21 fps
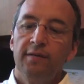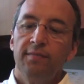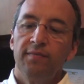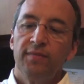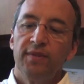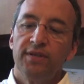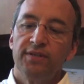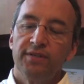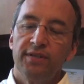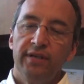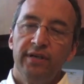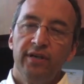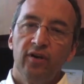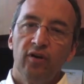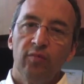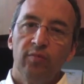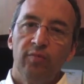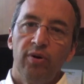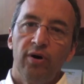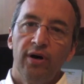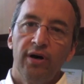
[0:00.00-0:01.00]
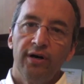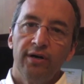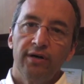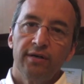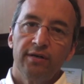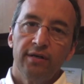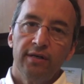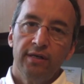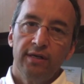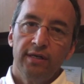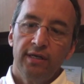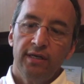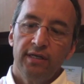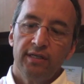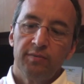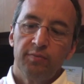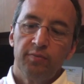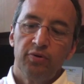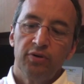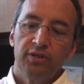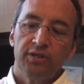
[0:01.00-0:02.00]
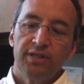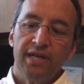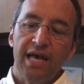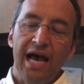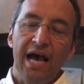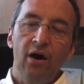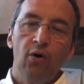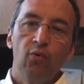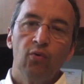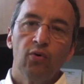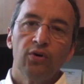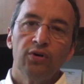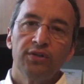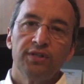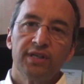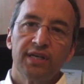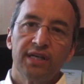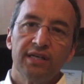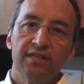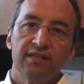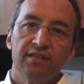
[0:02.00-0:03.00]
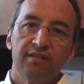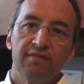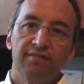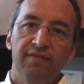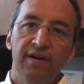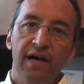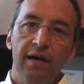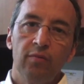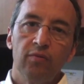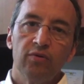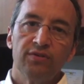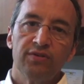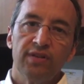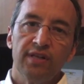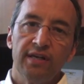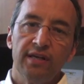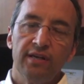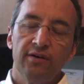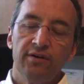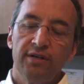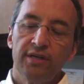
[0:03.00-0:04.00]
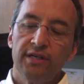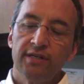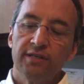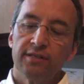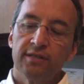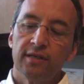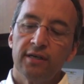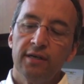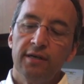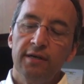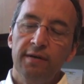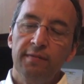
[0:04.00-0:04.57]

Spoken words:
this inner part is pushed outwards against the fibers of the inner disc,